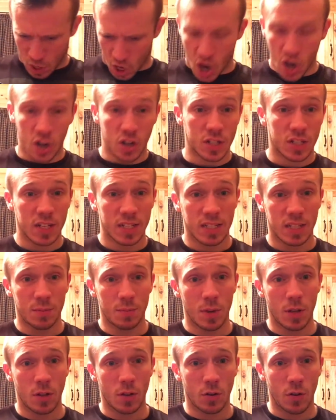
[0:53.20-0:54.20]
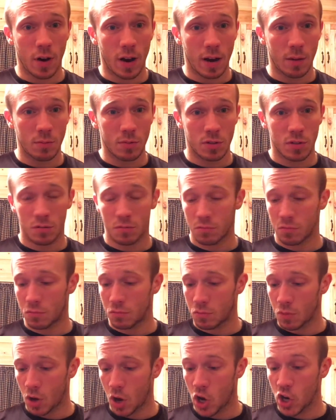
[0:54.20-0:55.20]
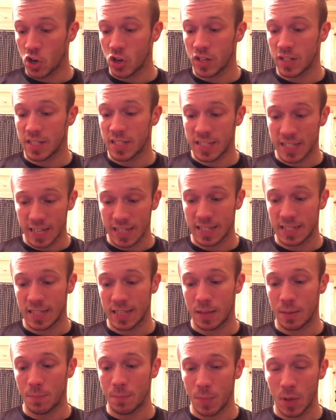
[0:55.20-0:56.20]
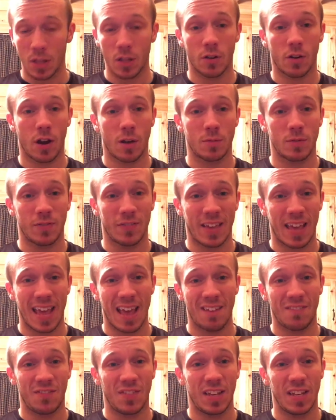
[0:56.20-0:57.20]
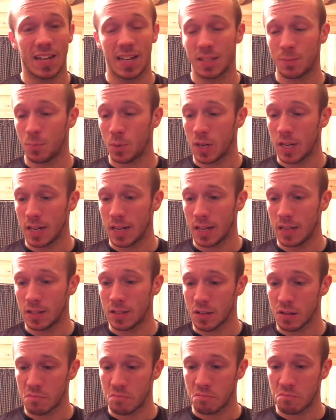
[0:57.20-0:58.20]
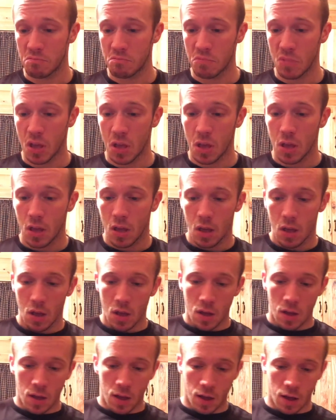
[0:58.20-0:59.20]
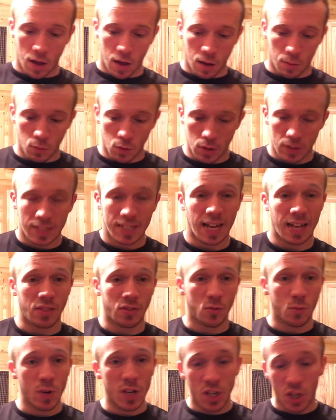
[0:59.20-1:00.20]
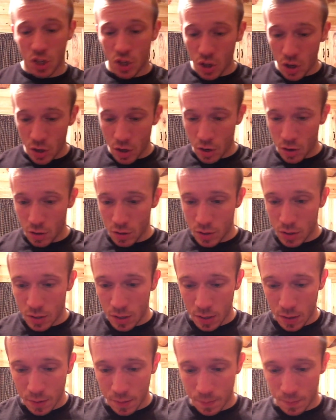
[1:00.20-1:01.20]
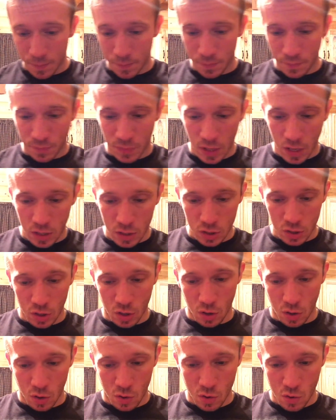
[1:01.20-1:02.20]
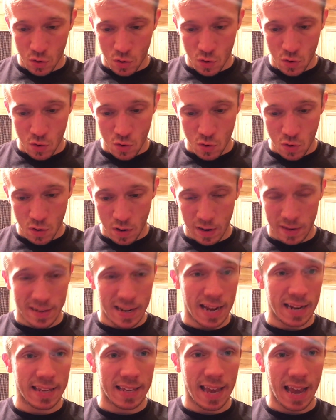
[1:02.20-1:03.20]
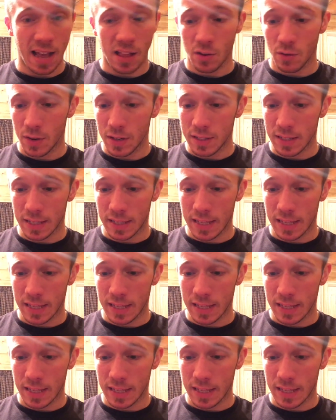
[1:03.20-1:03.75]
160 milligrams of caffeine. That's pretty decent. It's got three sugars. So 10 calories a